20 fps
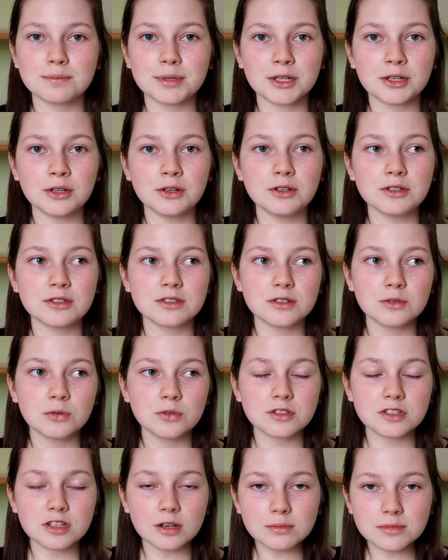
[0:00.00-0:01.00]
because
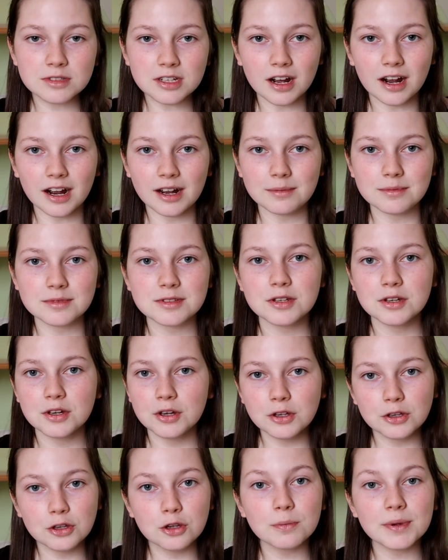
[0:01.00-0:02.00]
sometimes
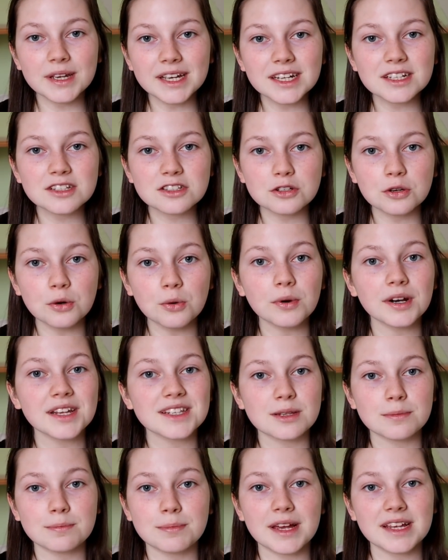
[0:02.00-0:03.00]
you being at school
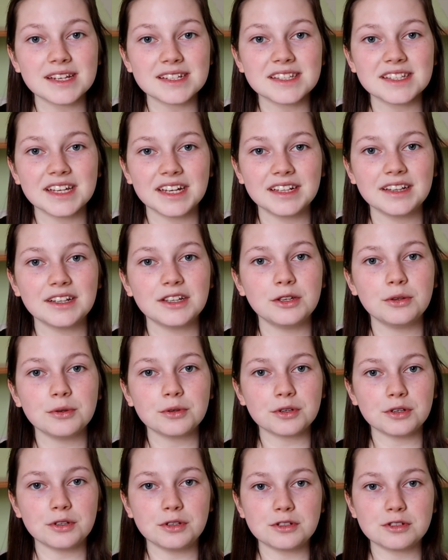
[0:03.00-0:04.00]
is the best thing that you
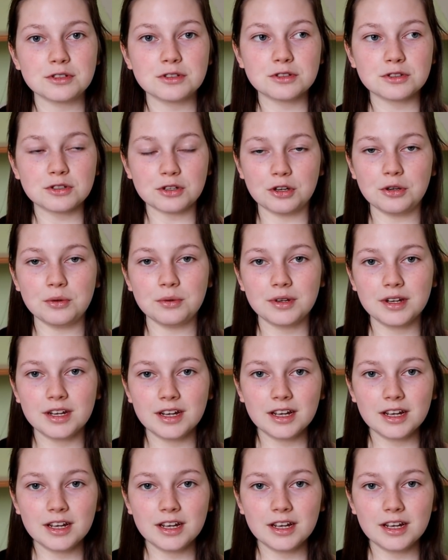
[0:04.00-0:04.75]
could do.